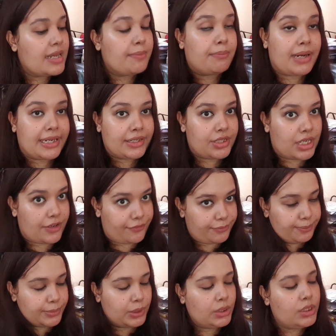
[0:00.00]

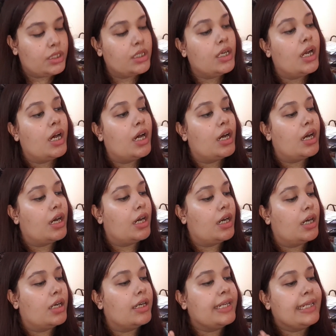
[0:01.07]
Minecraft book.
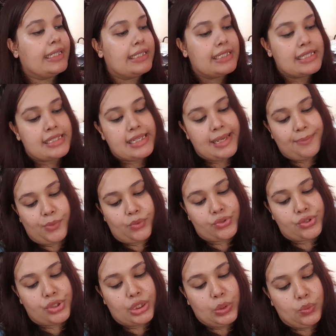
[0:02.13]
It is The
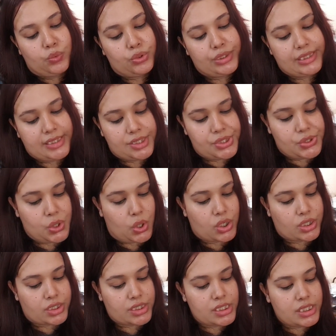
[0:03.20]
Emotional Wound
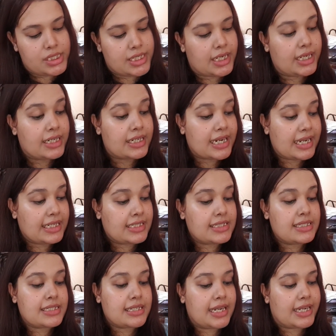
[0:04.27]
Thesaurus, a
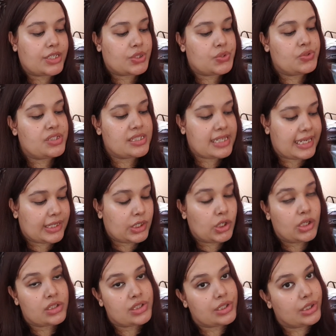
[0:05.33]
writer's guide to
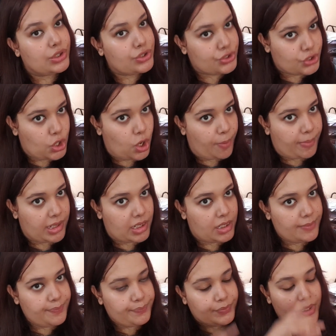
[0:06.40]
psychological
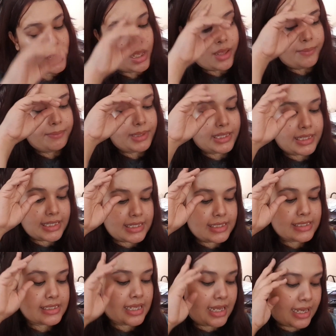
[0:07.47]
trauma,
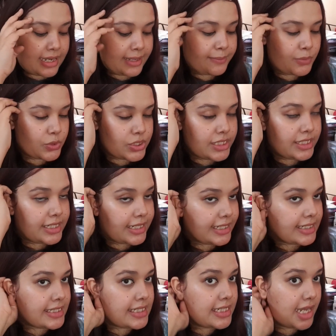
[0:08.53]
because I mostly
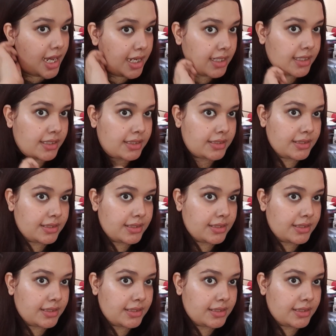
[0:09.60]
write dark